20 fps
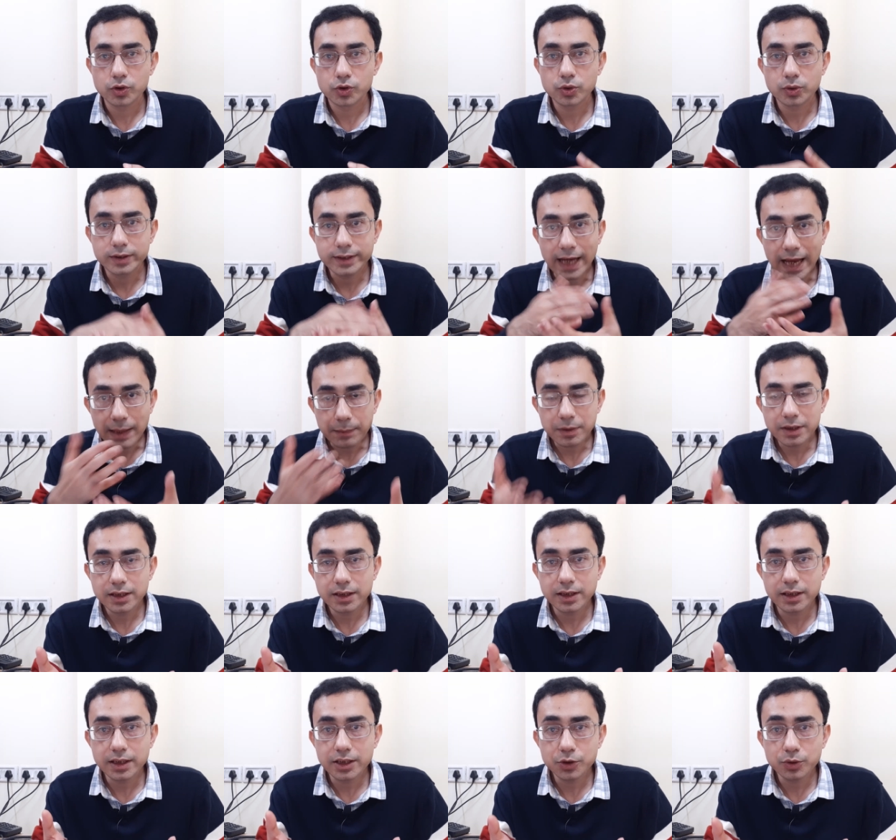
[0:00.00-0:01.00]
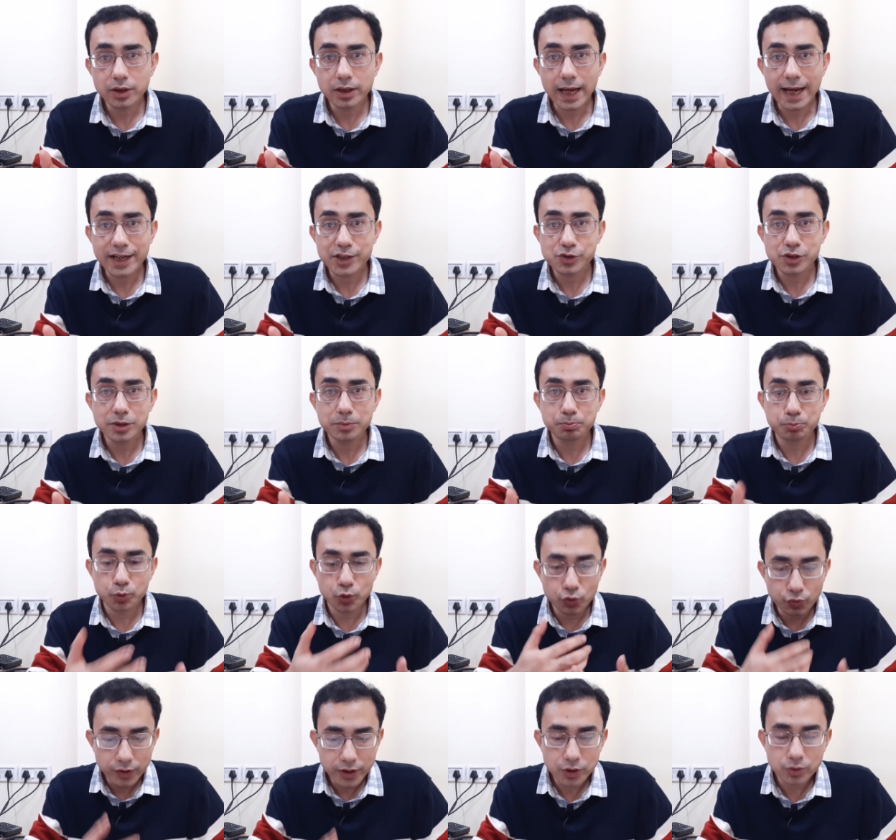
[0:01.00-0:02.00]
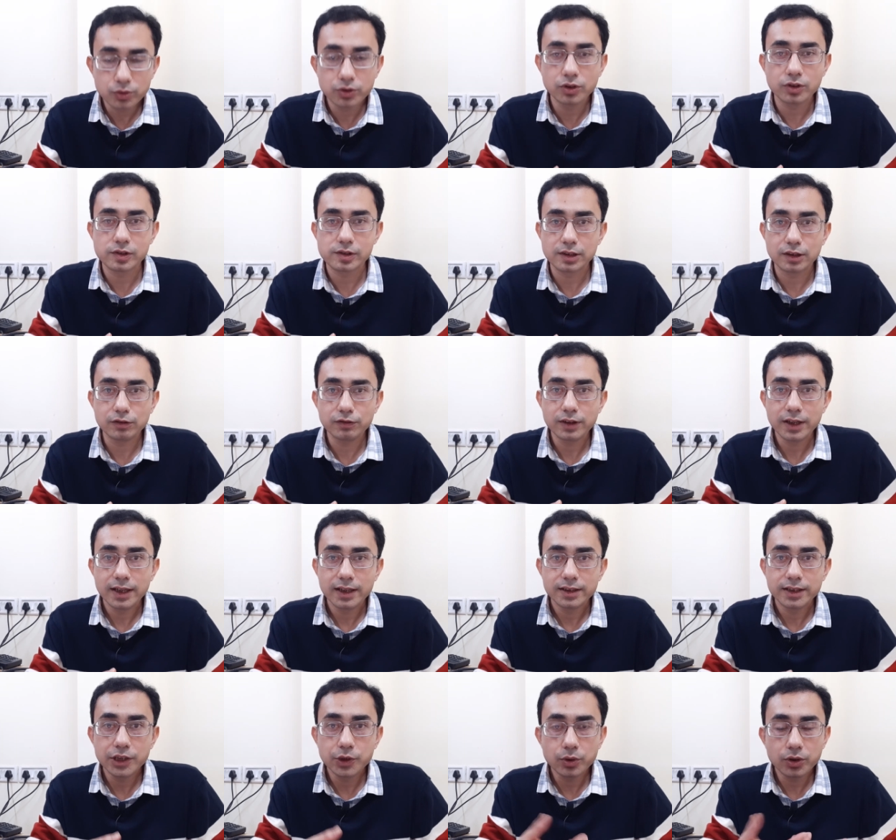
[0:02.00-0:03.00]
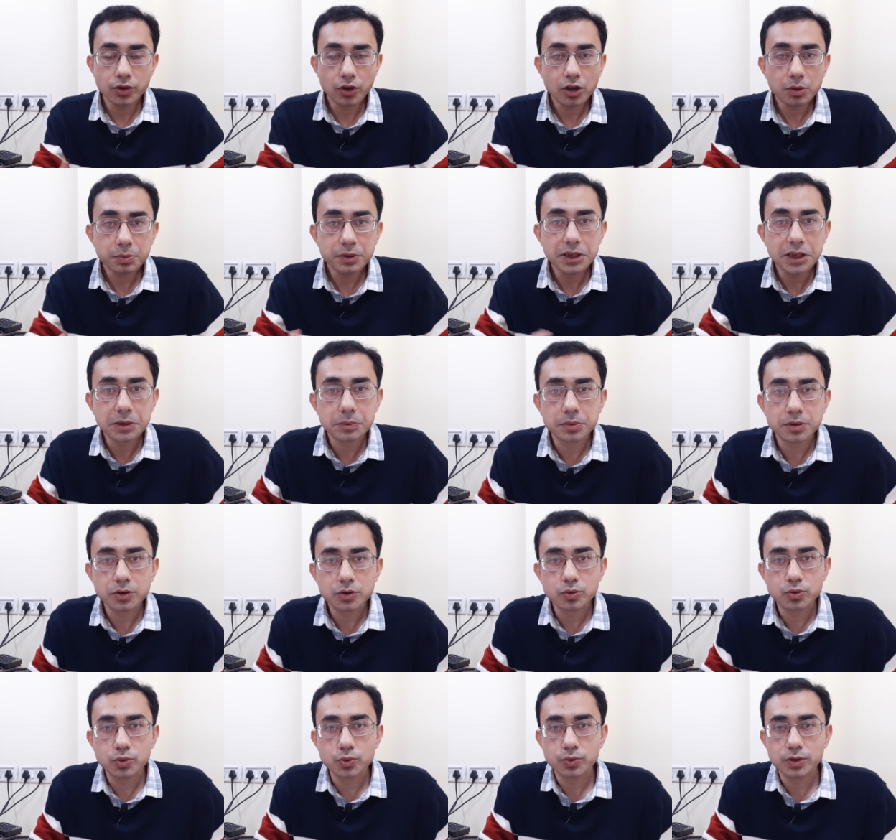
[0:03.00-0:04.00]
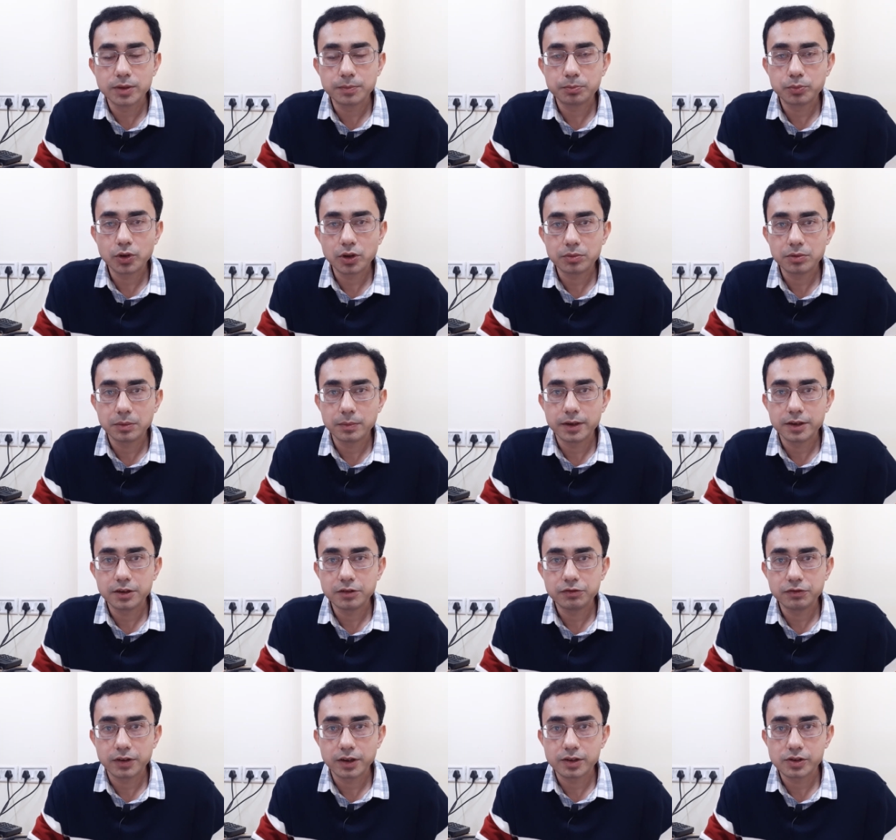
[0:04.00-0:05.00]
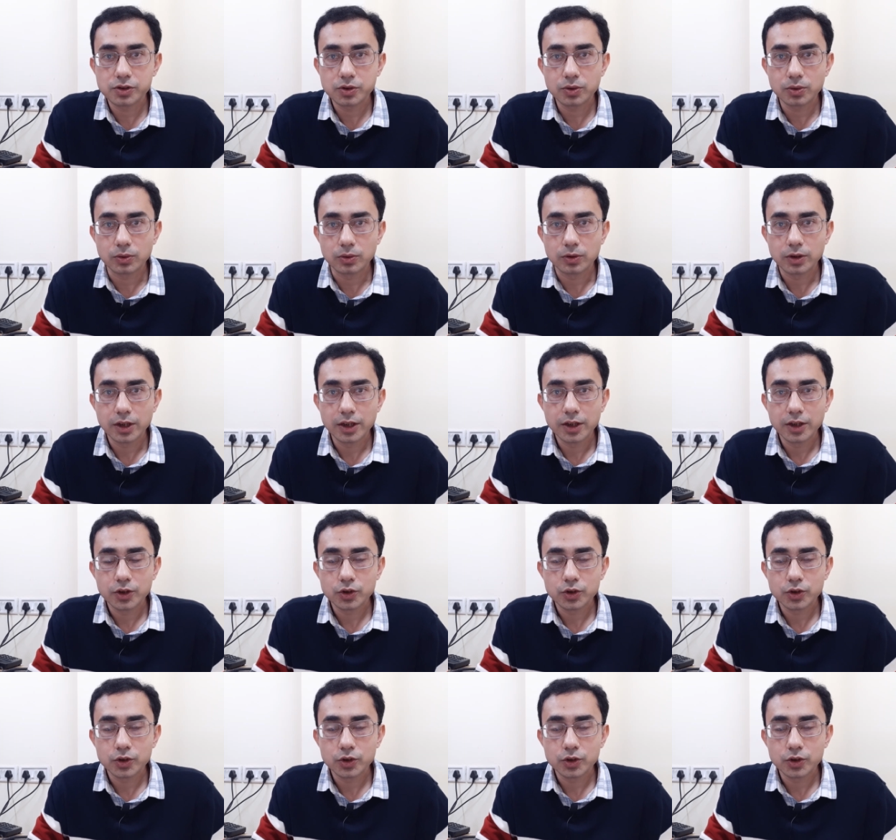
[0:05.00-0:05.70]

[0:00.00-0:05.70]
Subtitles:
So time and again, you are actually proving to yourself that you're not being able to do the problem at the first go.